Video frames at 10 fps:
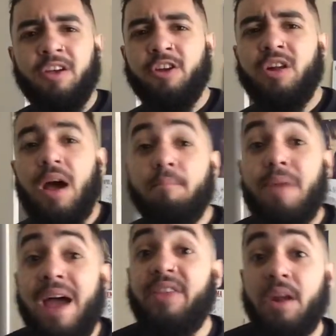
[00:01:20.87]
You're not
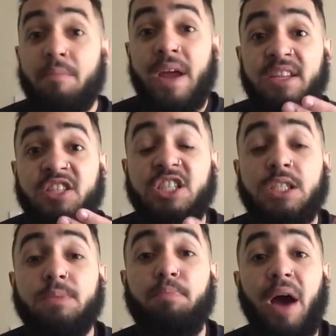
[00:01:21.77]
mad that a man's
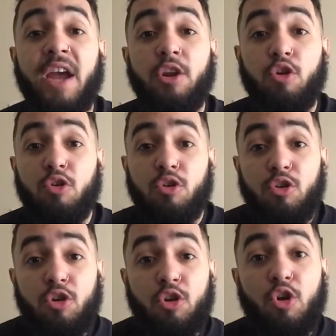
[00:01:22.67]
spinal
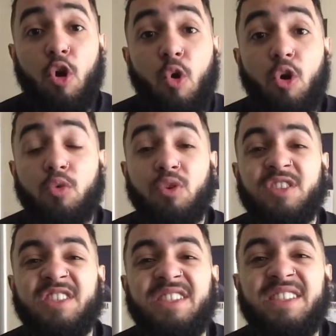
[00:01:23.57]
cord
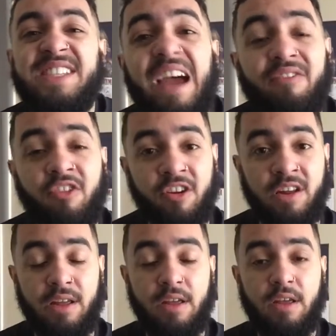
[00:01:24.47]
was
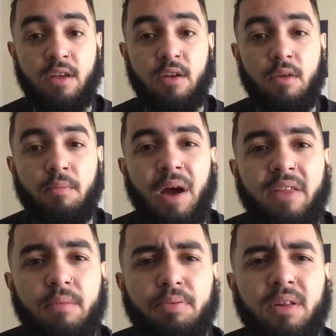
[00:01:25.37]
severed by
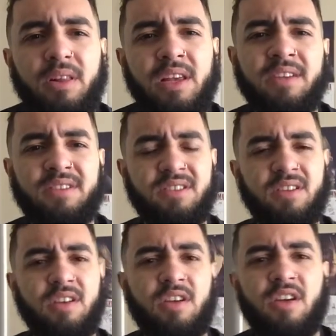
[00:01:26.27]
the police?
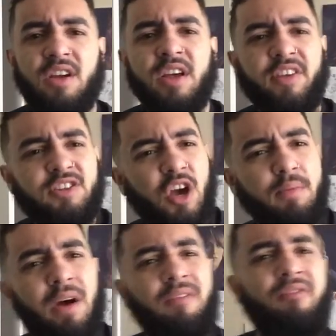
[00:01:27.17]
They're talking
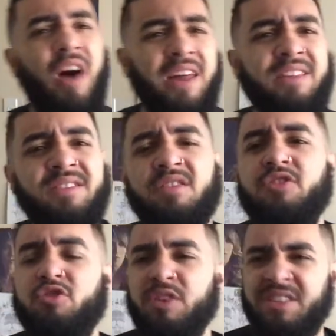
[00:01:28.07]
about violence in the
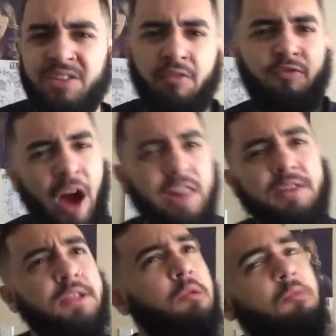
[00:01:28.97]
streets and the
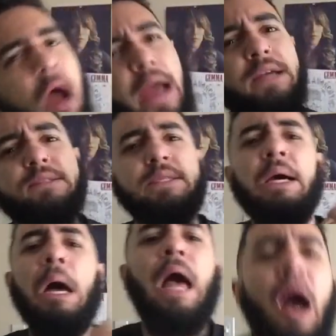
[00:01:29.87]
violence of the riots and
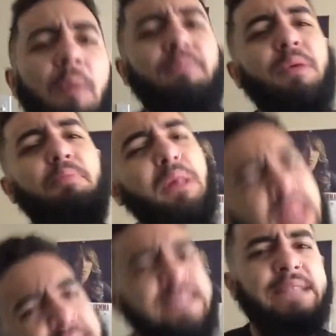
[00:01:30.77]
help the
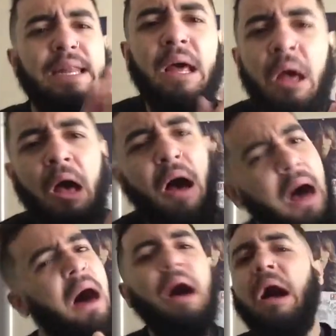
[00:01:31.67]
police and
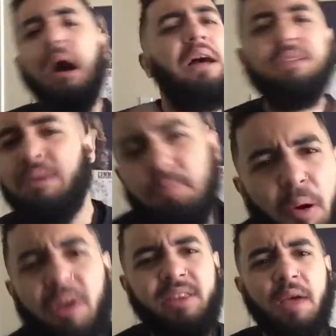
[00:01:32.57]
I
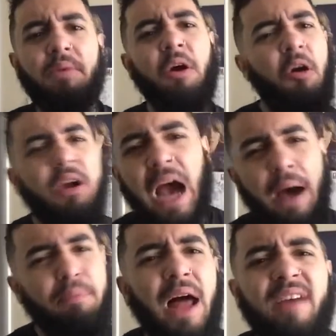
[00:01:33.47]
support them and all
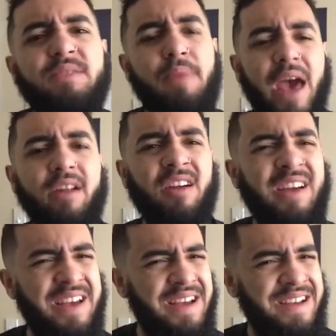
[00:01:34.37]
cop lives matter.
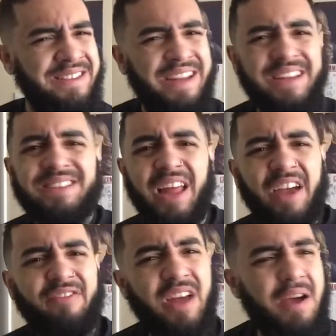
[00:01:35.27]
Did his
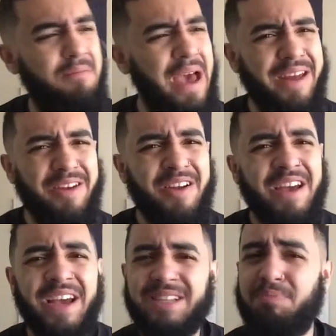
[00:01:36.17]
life not matter?
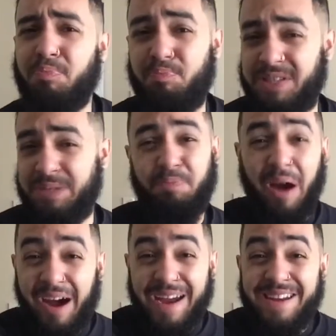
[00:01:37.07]
His
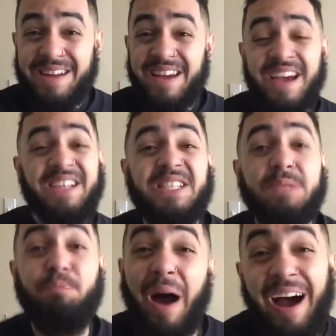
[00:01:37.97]
spine? His
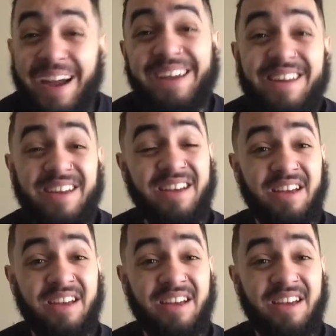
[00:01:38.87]
spine?